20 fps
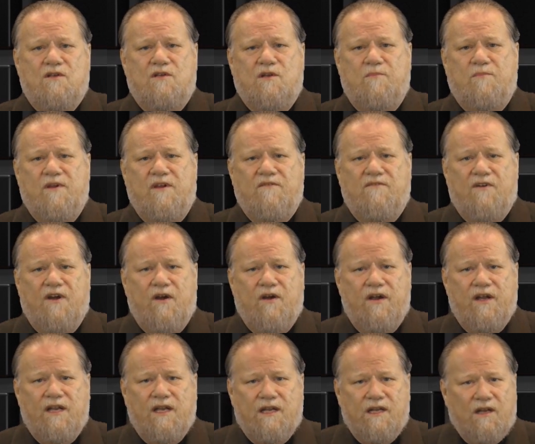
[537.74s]
to be
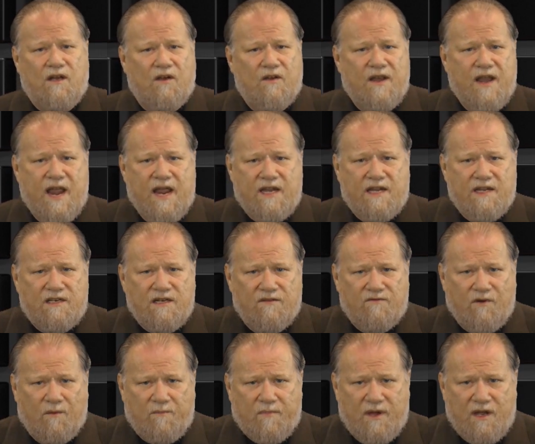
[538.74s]
very little
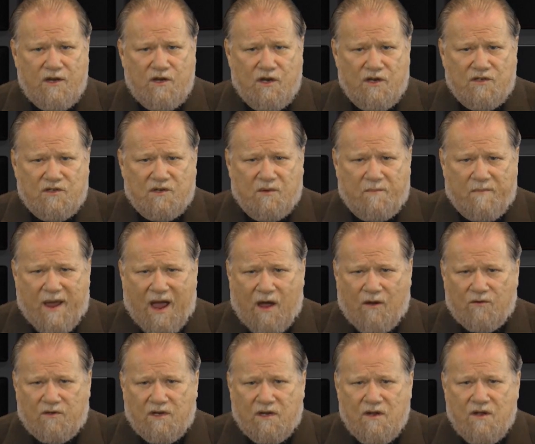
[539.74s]
negative opinions
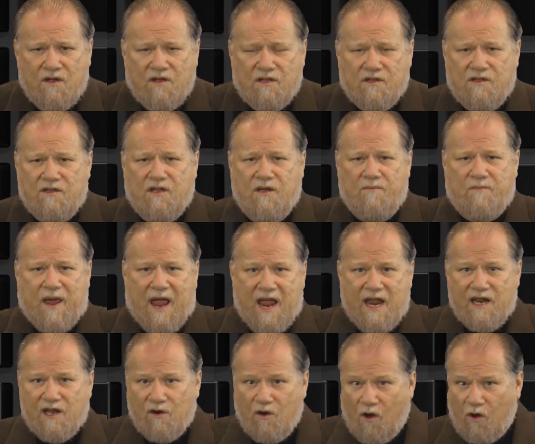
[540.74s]
about the
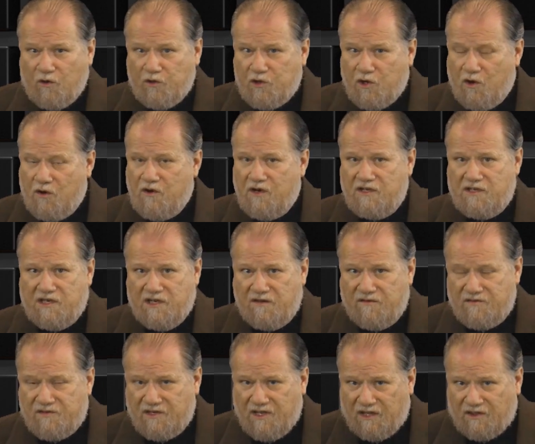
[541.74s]
pagan
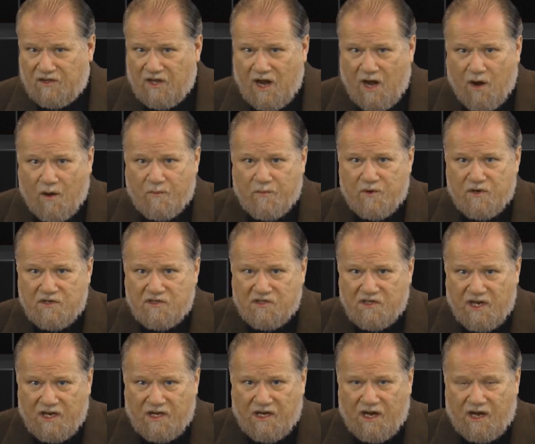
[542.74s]
alternatives that they are
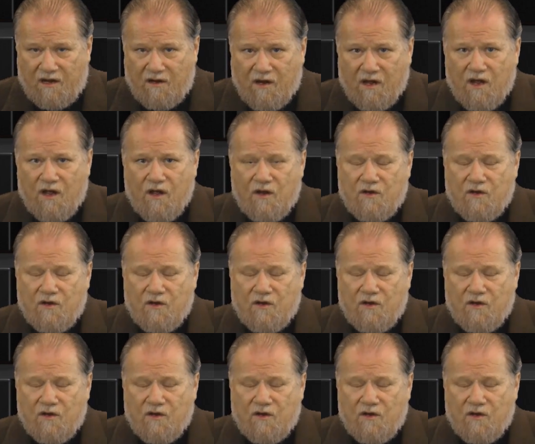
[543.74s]
presenting